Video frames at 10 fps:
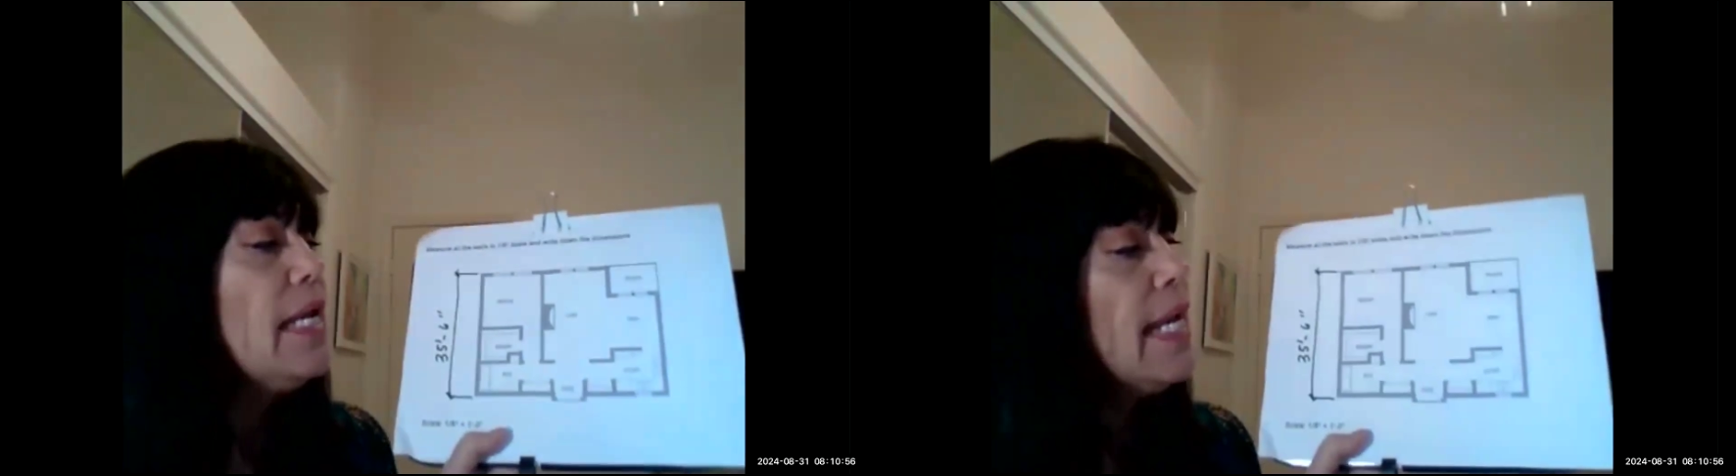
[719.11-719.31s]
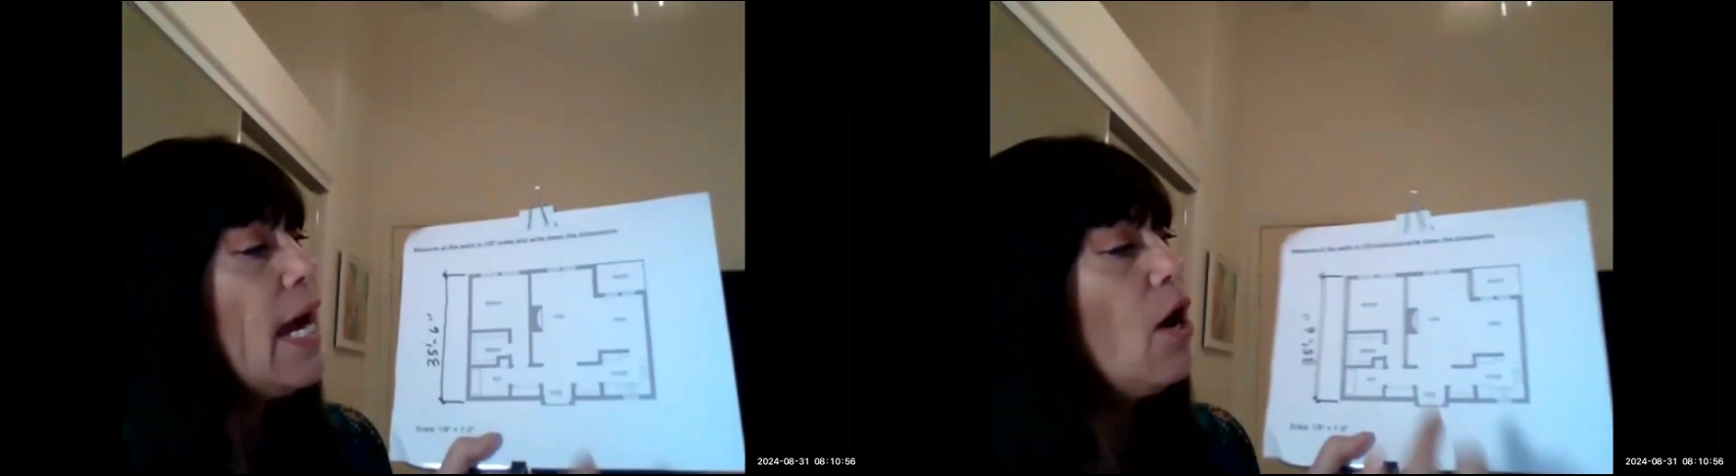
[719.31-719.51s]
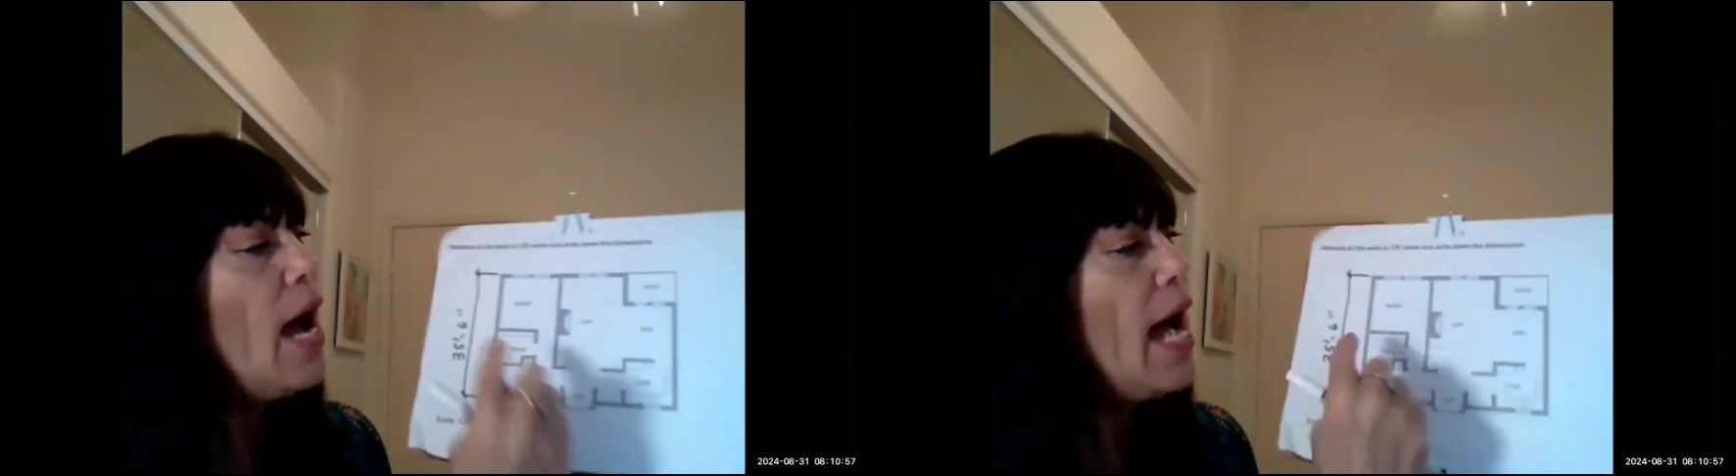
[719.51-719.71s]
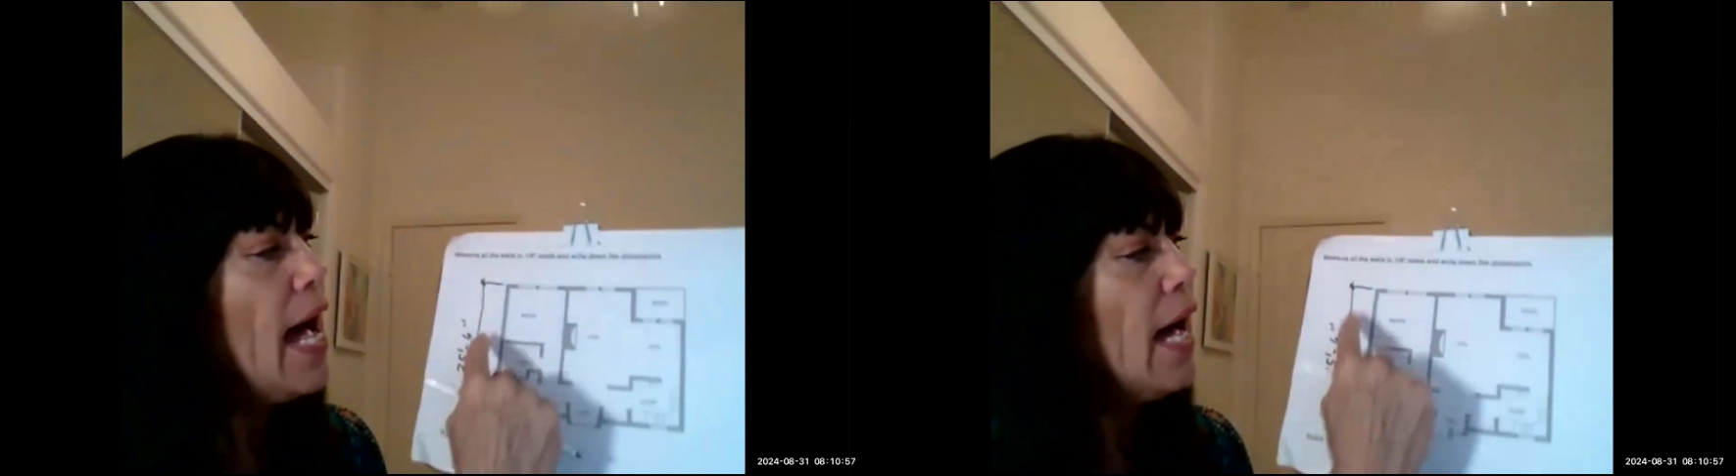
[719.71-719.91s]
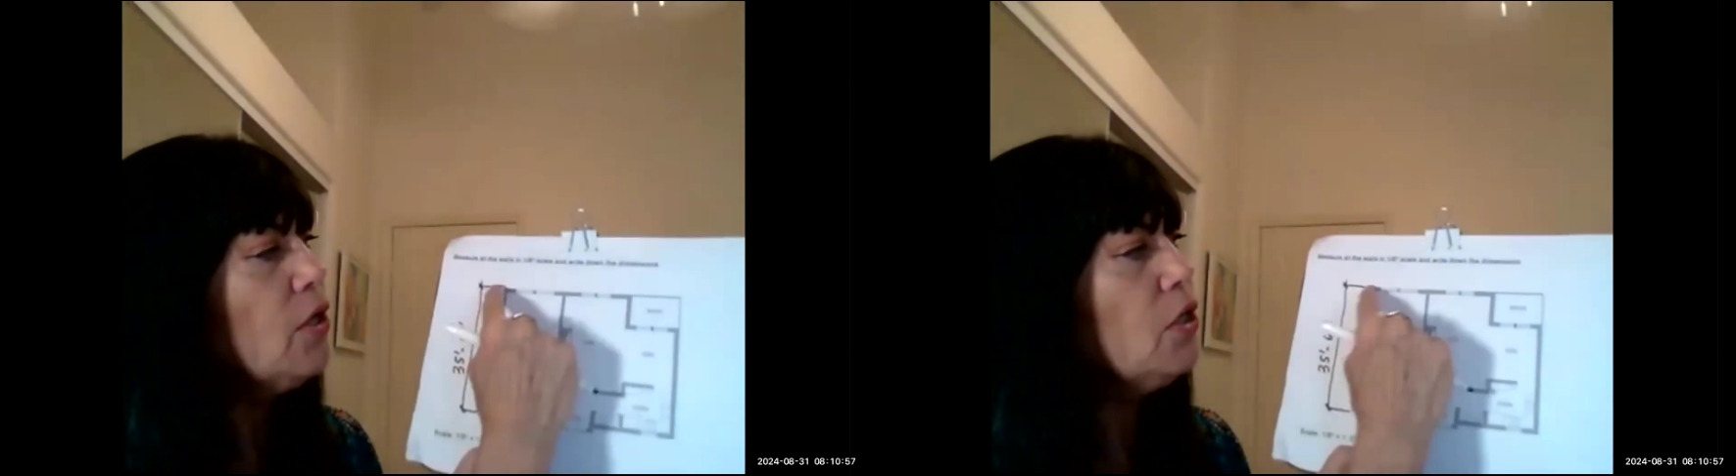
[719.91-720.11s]
Now,
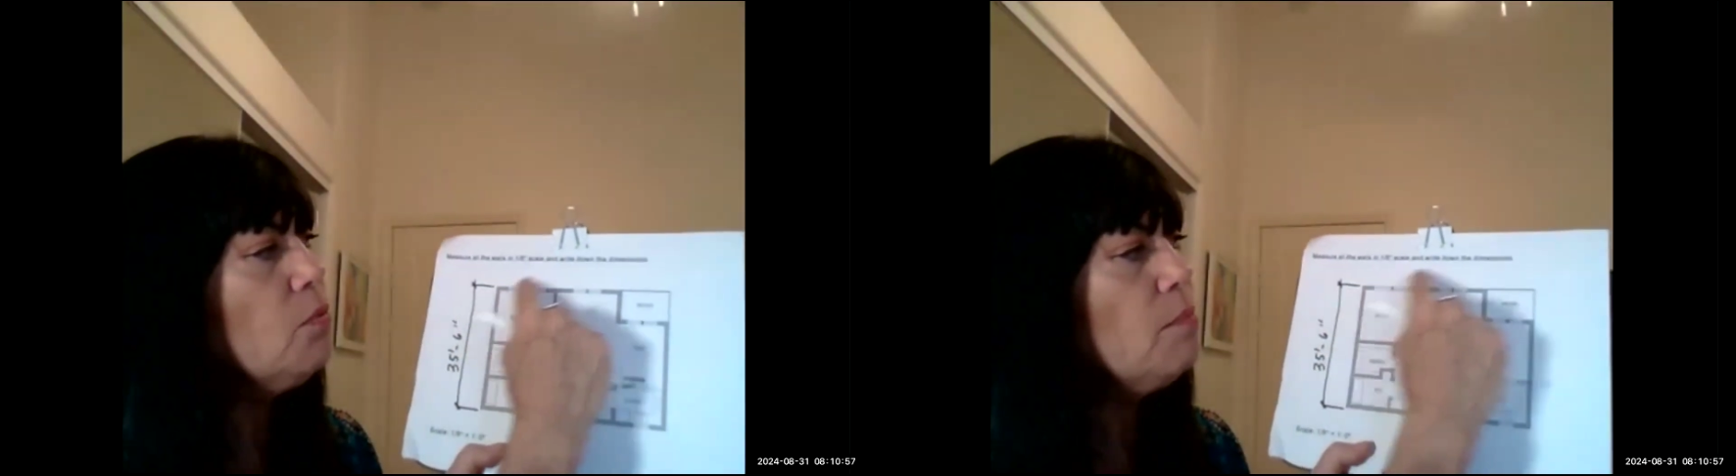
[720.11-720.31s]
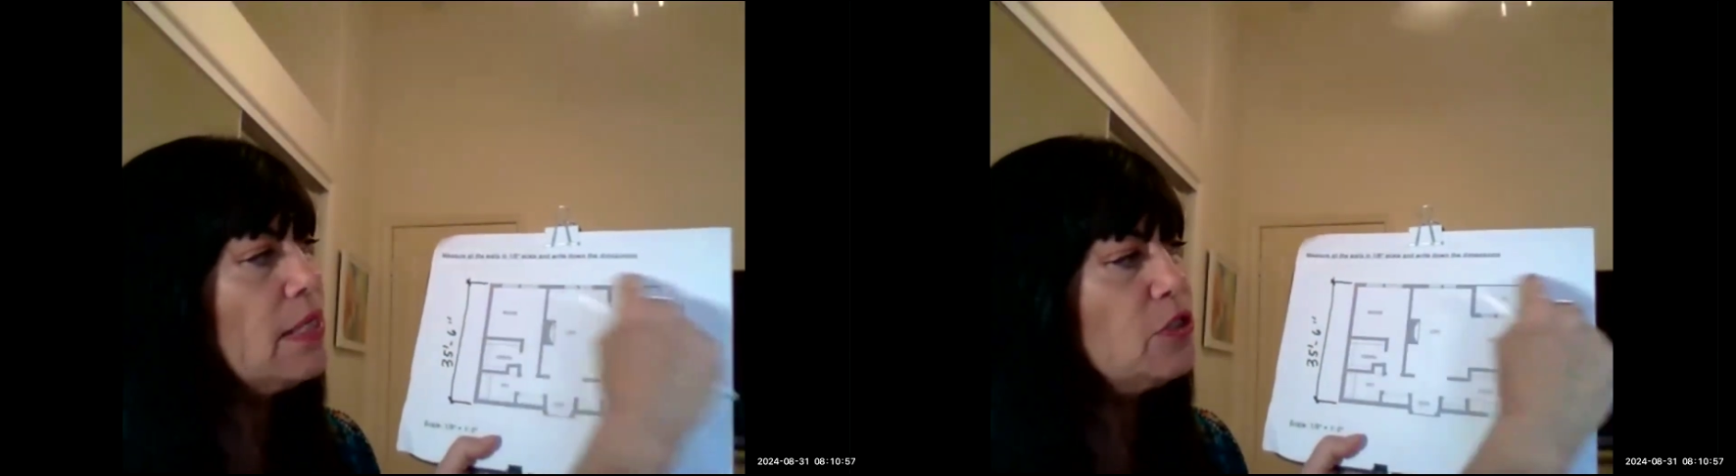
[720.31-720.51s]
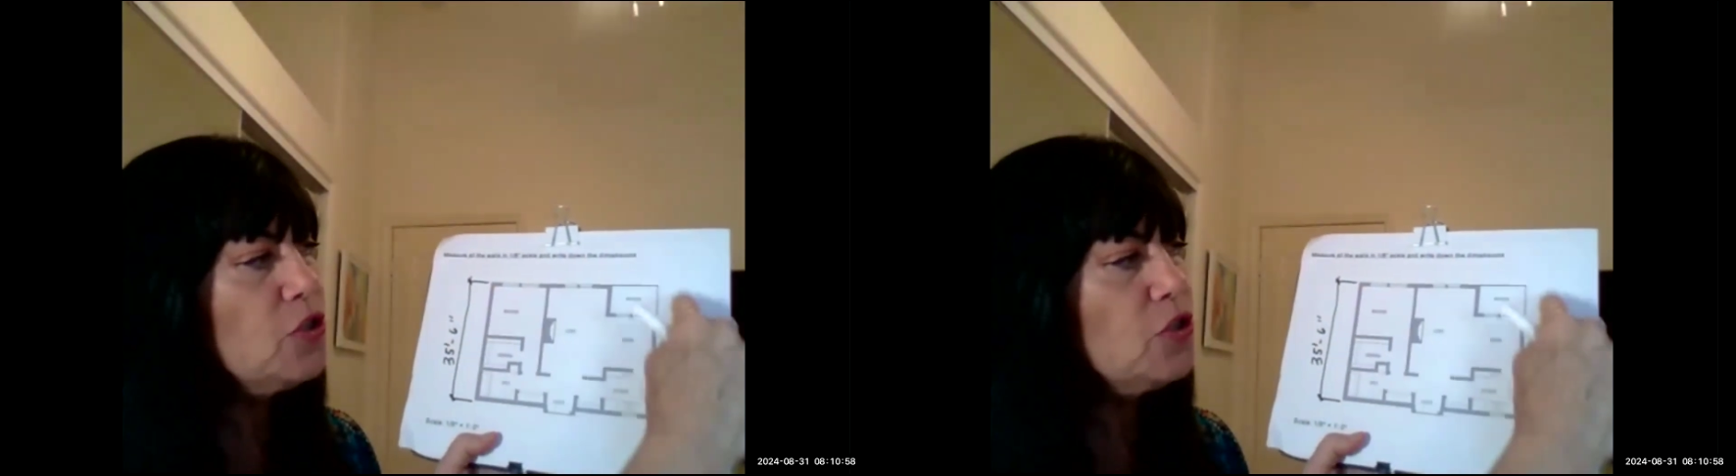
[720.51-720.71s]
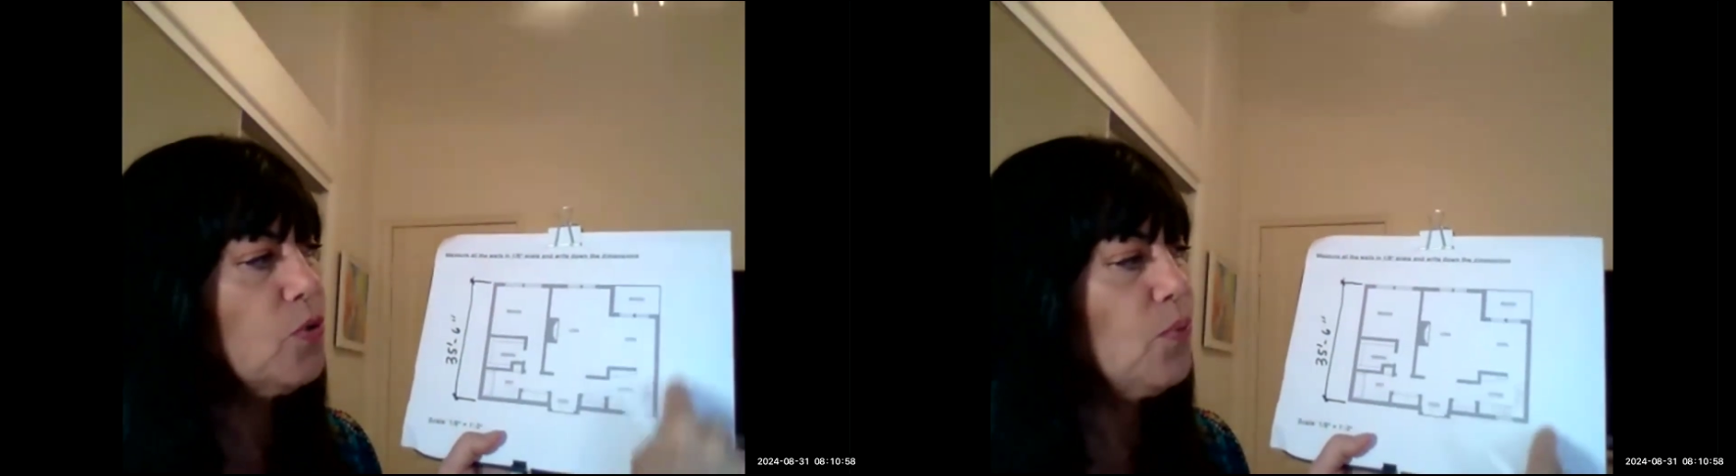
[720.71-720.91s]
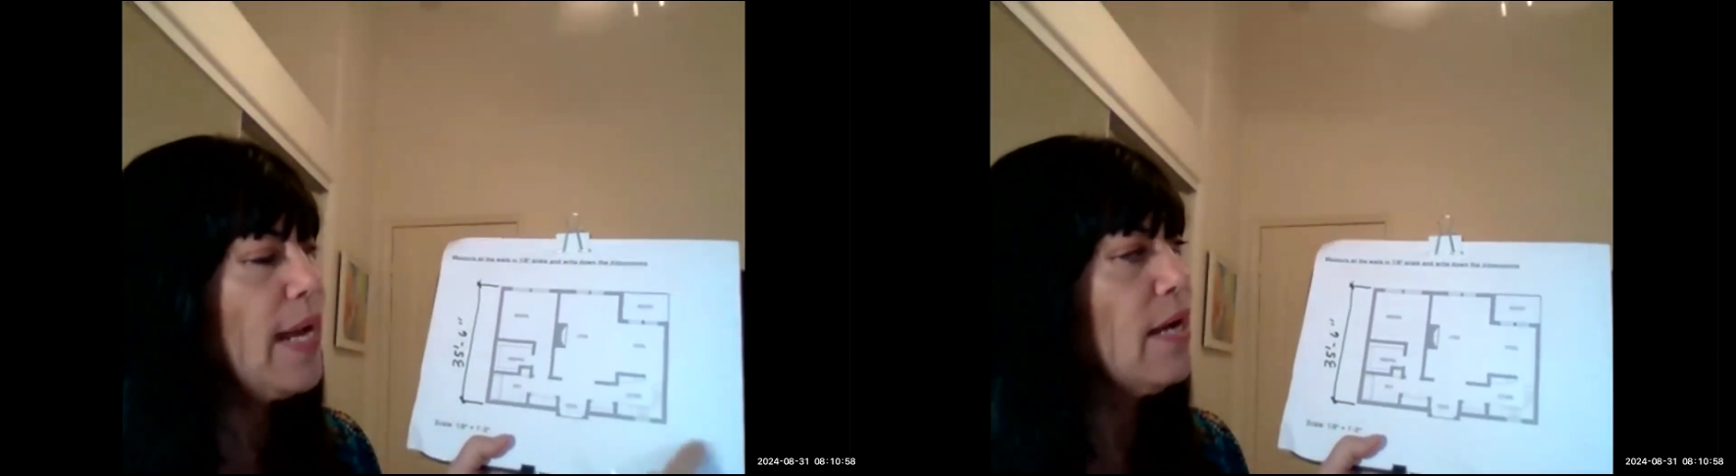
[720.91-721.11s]
how do you measure
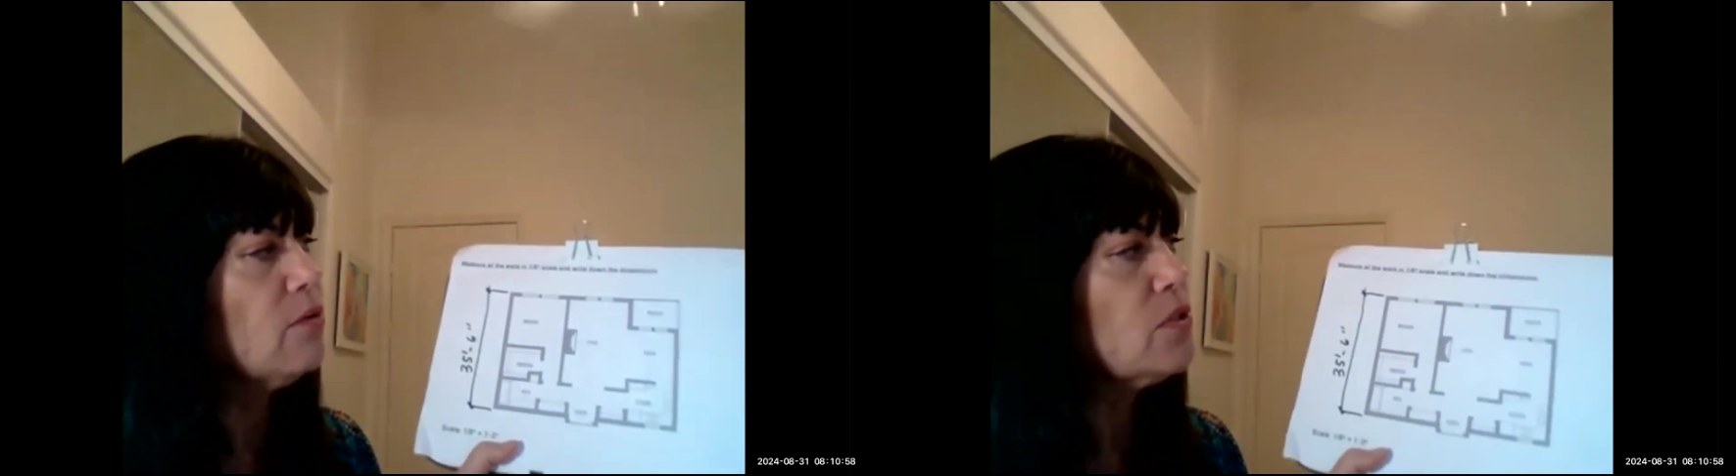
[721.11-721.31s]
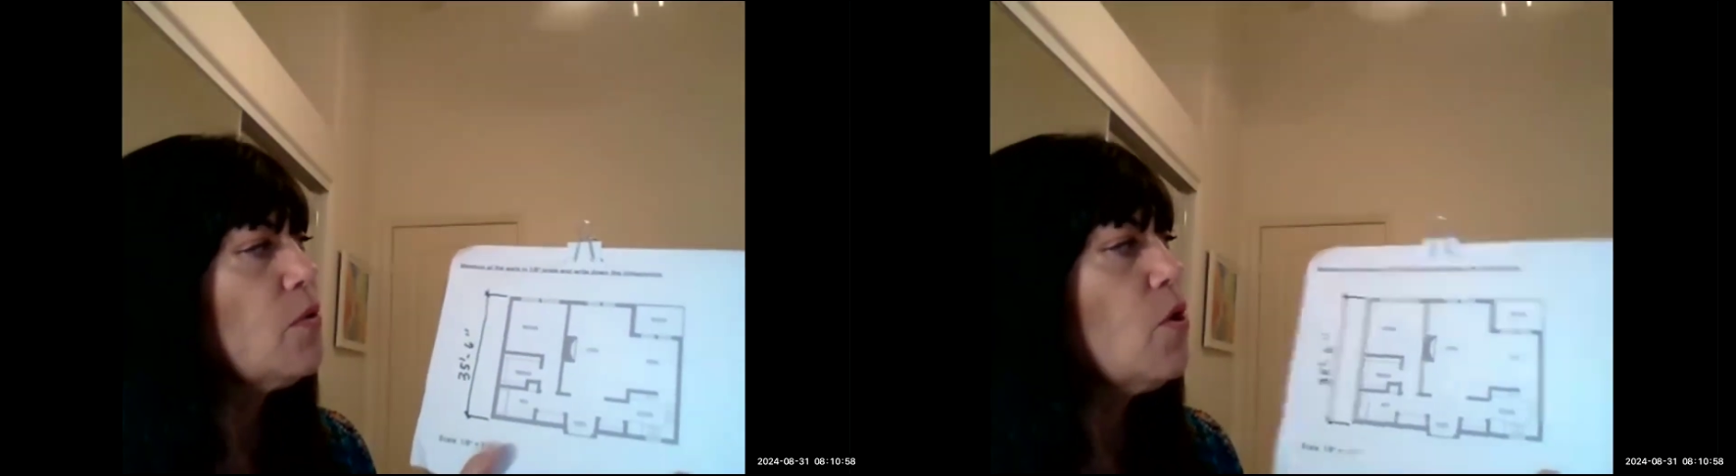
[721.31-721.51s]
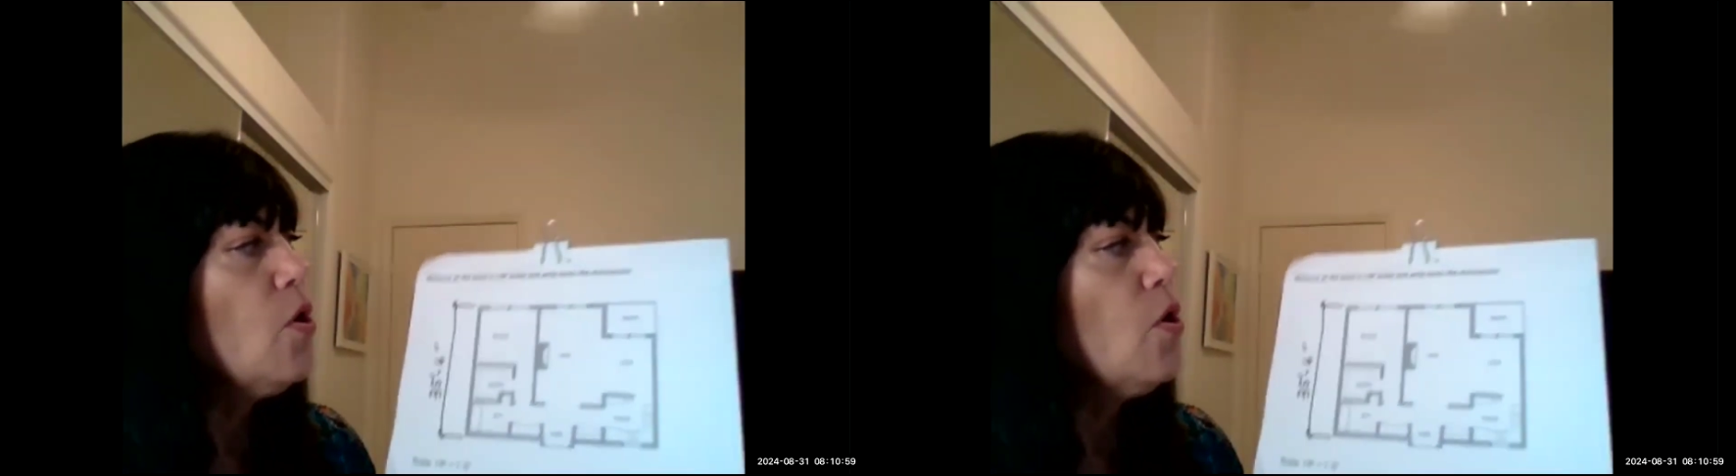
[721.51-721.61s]
around?